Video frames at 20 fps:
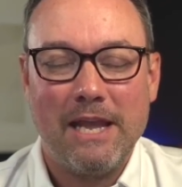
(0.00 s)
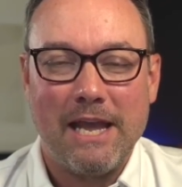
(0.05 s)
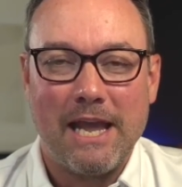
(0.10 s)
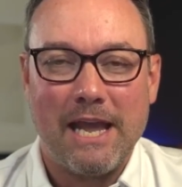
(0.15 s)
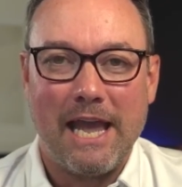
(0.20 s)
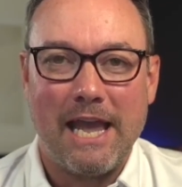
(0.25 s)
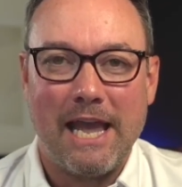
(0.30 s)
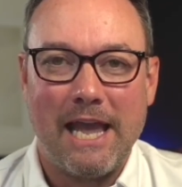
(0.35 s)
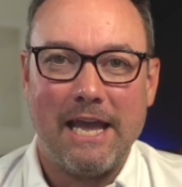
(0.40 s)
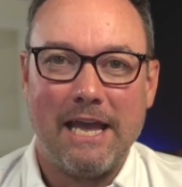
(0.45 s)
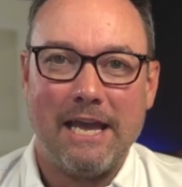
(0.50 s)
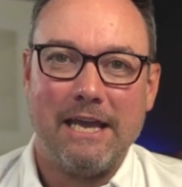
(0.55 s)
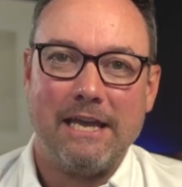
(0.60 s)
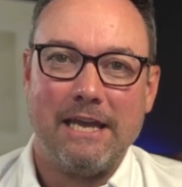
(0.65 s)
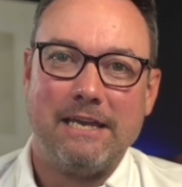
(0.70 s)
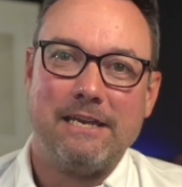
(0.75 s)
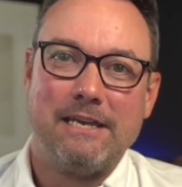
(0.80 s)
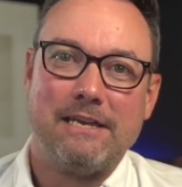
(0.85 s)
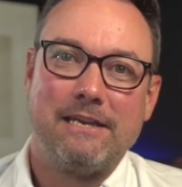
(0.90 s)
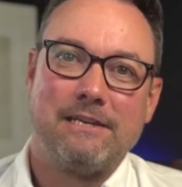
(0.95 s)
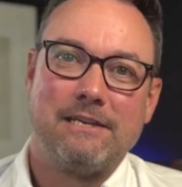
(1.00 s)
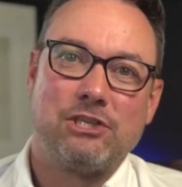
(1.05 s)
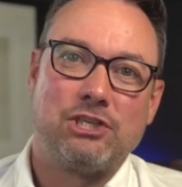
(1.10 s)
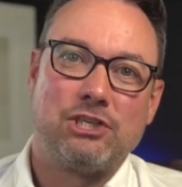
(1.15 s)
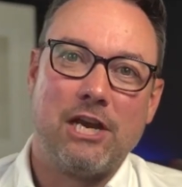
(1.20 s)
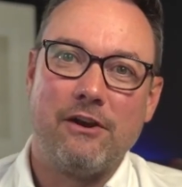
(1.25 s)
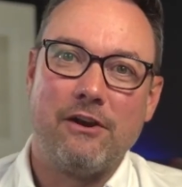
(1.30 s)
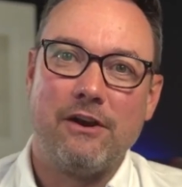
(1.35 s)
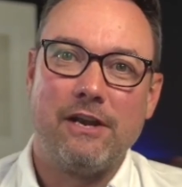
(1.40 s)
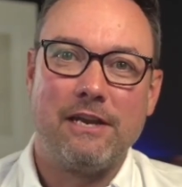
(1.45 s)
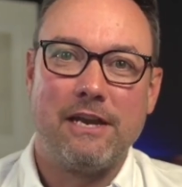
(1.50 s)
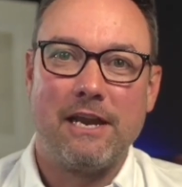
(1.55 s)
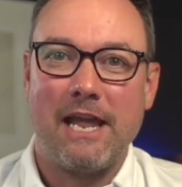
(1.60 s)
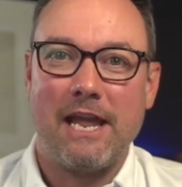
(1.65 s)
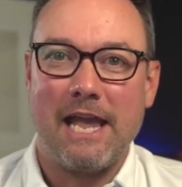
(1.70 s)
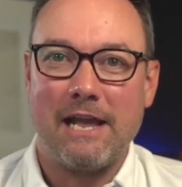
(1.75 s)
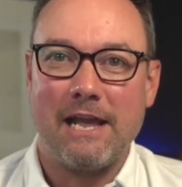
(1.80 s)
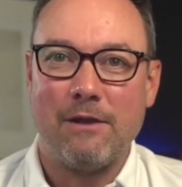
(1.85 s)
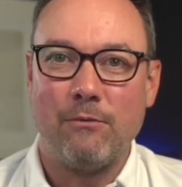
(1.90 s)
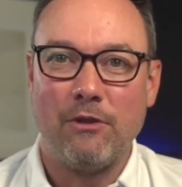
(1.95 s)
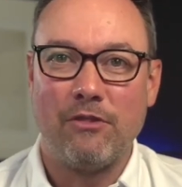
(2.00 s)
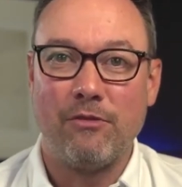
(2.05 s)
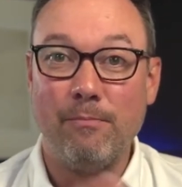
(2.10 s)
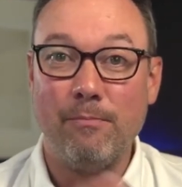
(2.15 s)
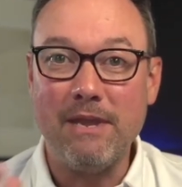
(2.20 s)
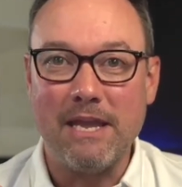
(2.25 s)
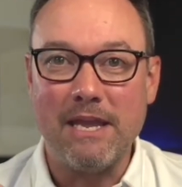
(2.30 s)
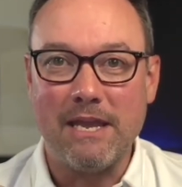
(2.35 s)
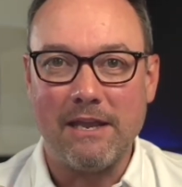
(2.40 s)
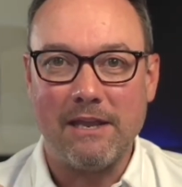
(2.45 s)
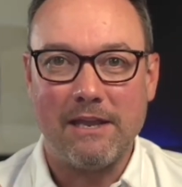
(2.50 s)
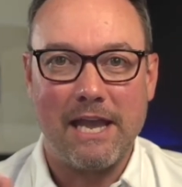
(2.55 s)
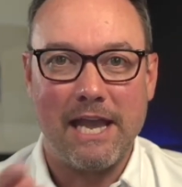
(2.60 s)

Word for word: and share it with me any